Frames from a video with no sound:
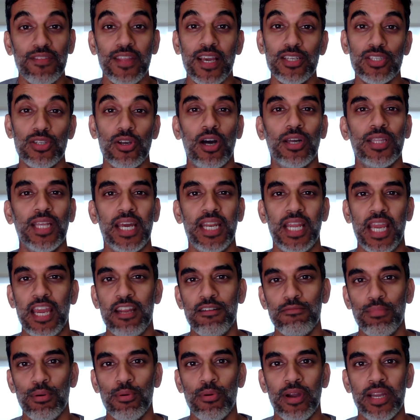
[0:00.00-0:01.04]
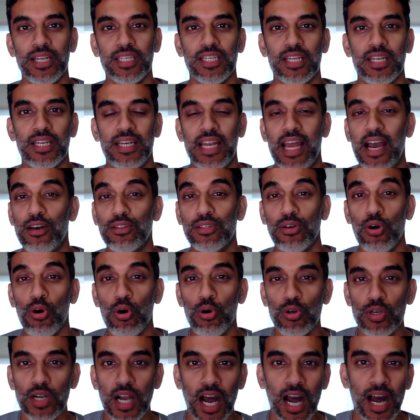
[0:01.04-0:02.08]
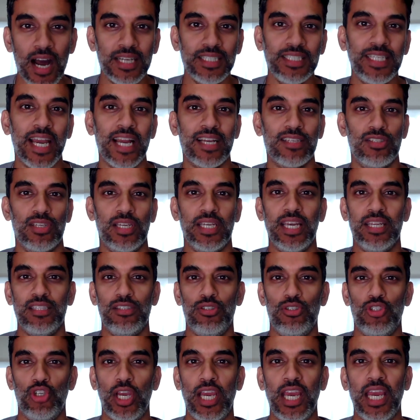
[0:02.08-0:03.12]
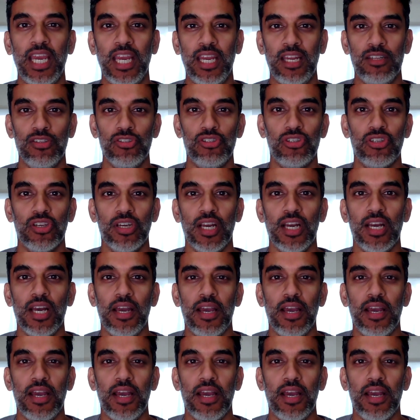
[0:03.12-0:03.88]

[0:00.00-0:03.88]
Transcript: they saw that endpoint, now the whole context gets changed,